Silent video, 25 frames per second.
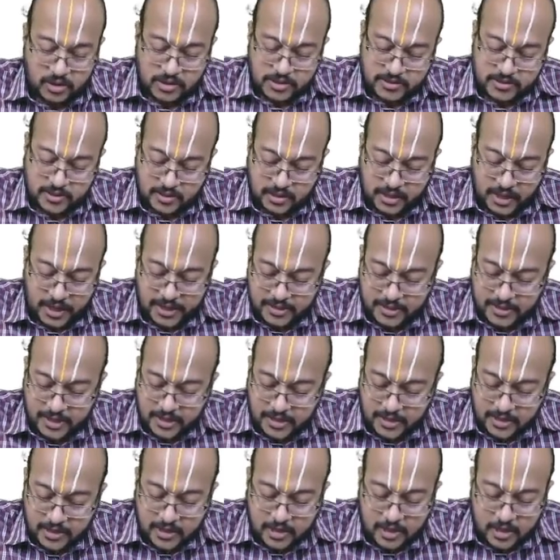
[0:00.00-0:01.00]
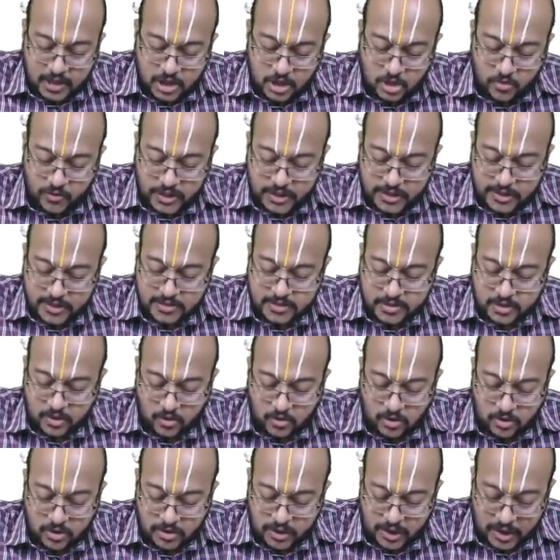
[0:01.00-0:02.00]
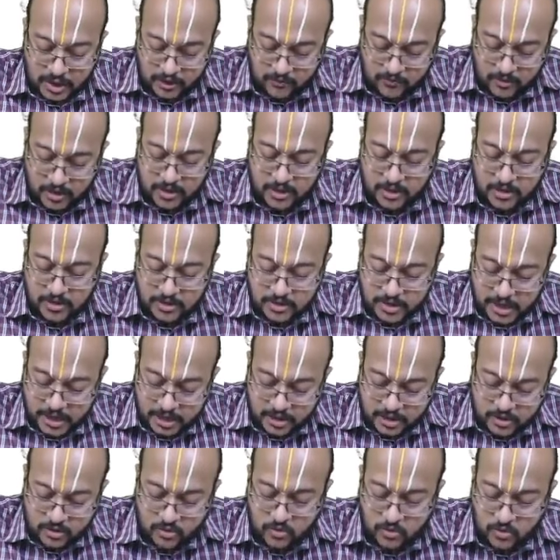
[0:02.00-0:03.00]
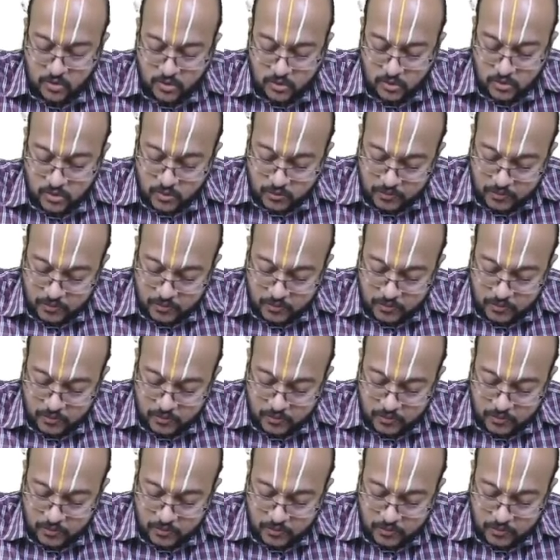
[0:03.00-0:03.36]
So, and then you will discount D1, D2,